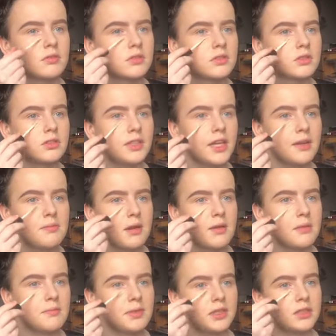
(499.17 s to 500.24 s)
So yeah, my
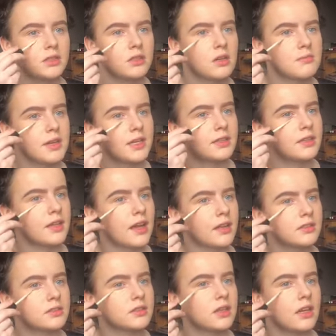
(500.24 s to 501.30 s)
mum basically got me into
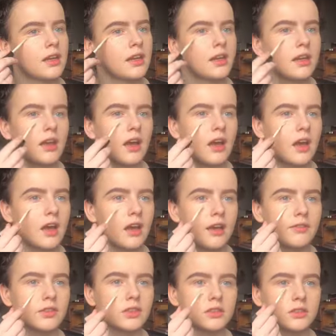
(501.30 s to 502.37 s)
dance, and then
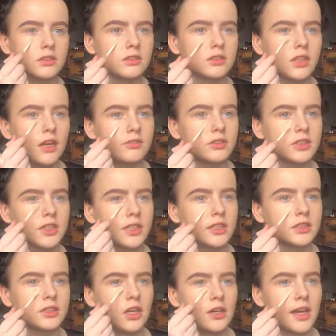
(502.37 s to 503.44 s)
ever since I've just kind of
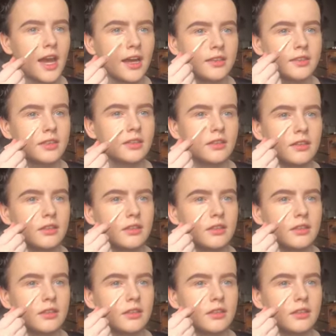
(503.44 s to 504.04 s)
stuck at it.